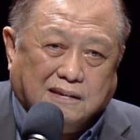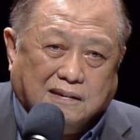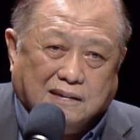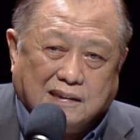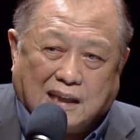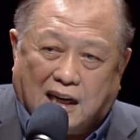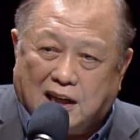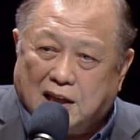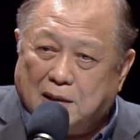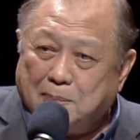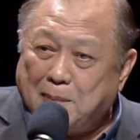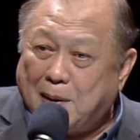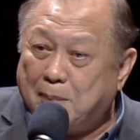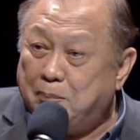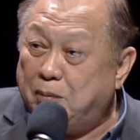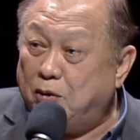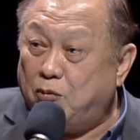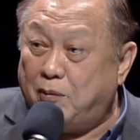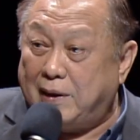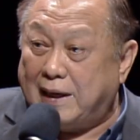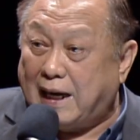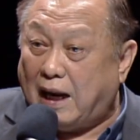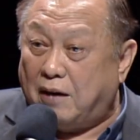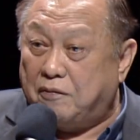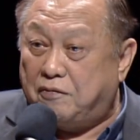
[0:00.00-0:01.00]
I remember
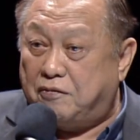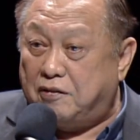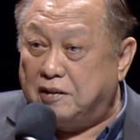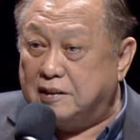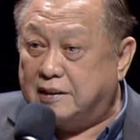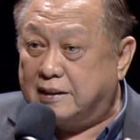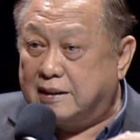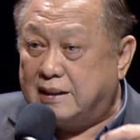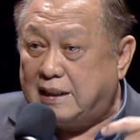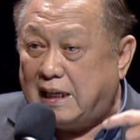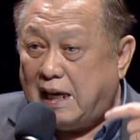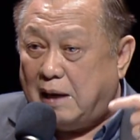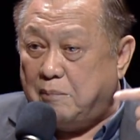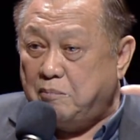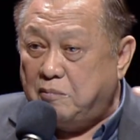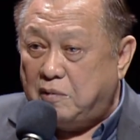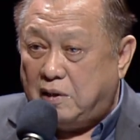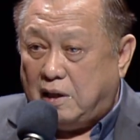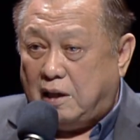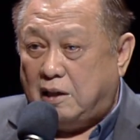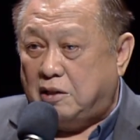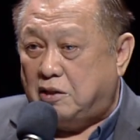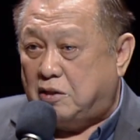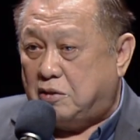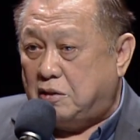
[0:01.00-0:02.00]
when I first came,
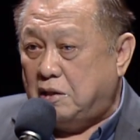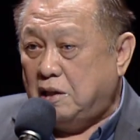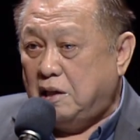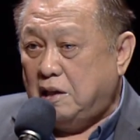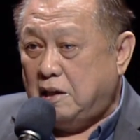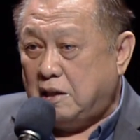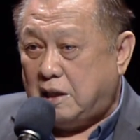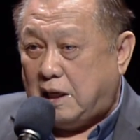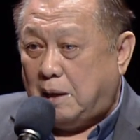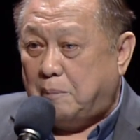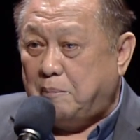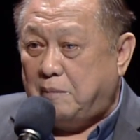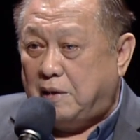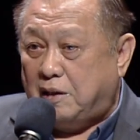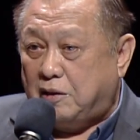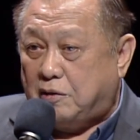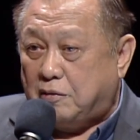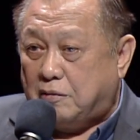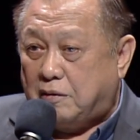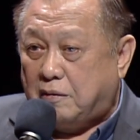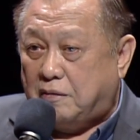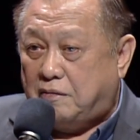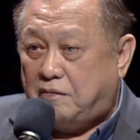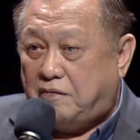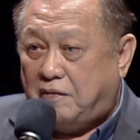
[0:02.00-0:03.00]
in, came into
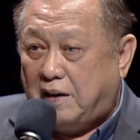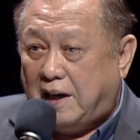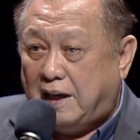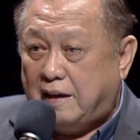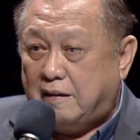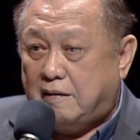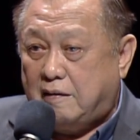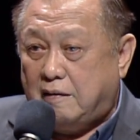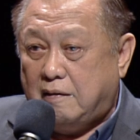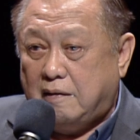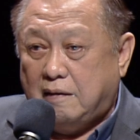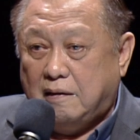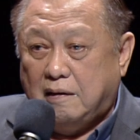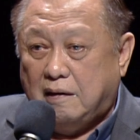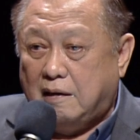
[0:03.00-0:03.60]
the faith,